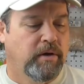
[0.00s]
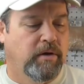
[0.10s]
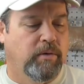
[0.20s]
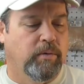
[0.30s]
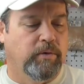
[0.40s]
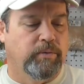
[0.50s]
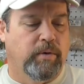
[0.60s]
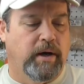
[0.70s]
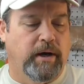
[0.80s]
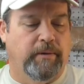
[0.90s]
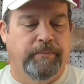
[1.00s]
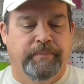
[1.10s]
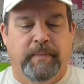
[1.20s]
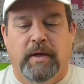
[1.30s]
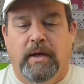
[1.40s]
are worthwhile.
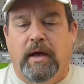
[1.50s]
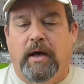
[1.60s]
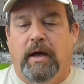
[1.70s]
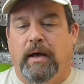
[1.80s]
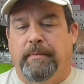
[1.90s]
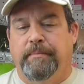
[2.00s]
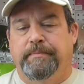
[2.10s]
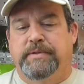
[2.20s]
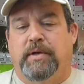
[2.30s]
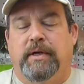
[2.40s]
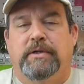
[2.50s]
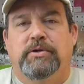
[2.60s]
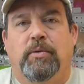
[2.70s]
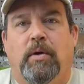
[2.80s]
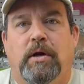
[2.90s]
So here's
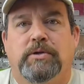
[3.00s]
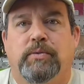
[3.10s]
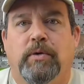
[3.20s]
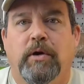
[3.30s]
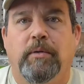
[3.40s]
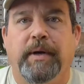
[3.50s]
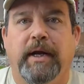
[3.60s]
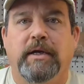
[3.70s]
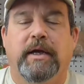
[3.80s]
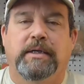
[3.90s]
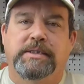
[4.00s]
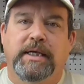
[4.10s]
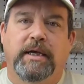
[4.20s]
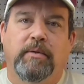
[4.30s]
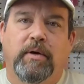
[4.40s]
our waltz worm. Now you got a
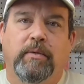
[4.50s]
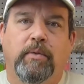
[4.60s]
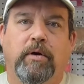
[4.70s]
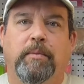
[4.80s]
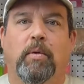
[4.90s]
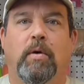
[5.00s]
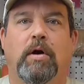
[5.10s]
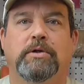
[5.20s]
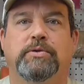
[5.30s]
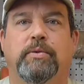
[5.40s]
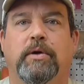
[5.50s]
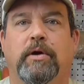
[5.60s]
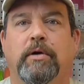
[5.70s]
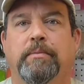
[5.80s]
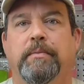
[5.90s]
San Juan worm, a waltz
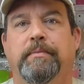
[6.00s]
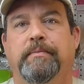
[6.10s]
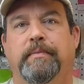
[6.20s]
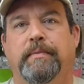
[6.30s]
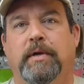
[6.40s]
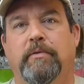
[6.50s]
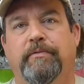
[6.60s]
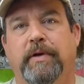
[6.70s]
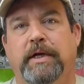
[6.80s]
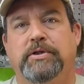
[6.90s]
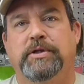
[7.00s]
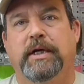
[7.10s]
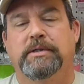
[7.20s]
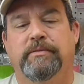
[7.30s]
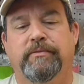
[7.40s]
worm. Go fish,
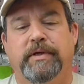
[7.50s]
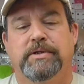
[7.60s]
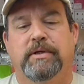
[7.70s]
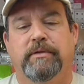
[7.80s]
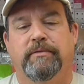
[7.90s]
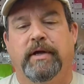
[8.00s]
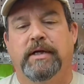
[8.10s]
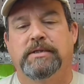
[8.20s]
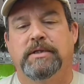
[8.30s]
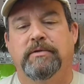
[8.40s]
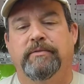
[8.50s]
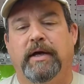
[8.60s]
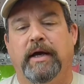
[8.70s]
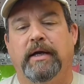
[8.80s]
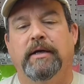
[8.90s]
catch some fish on the flies that you've
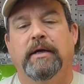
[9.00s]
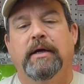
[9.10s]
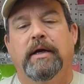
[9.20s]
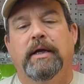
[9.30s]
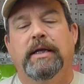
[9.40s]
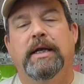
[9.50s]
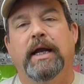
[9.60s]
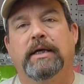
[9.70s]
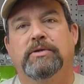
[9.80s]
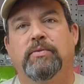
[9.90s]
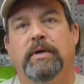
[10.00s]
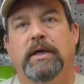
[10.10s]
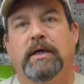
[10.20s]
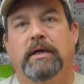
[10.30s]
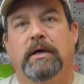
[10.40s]
tied. Next
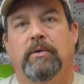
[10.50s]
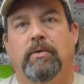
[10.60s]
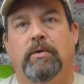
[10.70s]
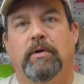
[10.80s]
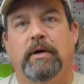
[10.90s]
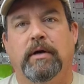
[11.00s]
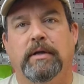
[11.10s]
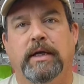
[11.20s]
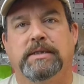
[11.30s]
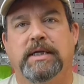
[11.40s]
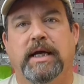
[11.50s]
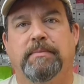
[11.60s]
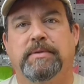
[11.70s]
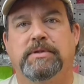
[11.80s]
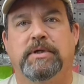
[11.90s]
week or next
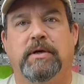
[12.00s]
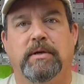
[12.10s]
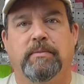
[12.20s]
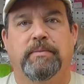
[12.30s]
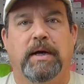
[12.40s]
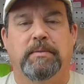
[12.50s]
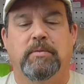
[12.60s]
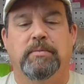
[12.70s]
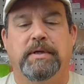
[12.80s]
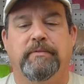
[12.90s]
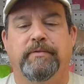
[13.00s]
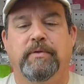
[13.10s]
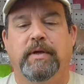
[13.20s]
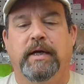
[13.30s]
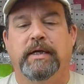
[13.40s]
episode, it probably will be a few
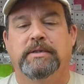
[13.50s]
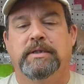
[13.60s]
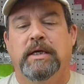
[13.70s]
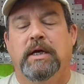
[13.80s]
days,